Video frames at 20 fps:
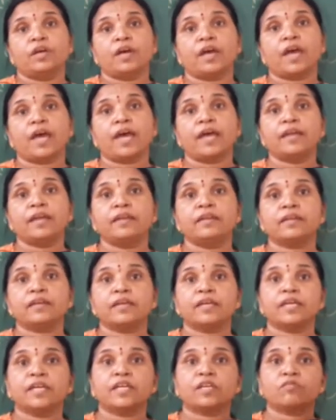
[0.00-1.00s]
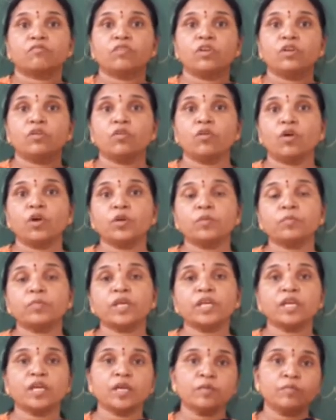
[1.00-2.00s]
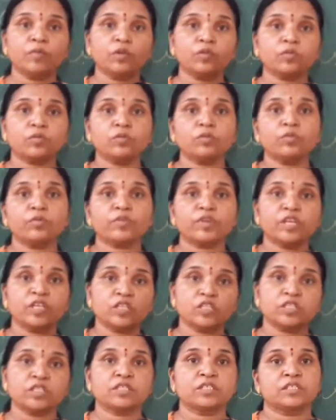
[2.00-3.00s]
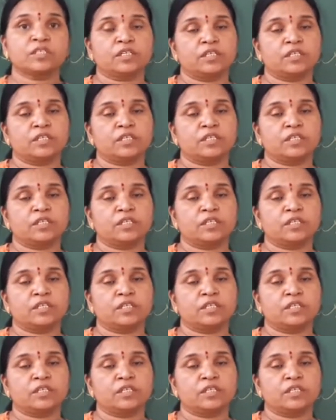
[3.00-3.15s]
and it will not be able to reach its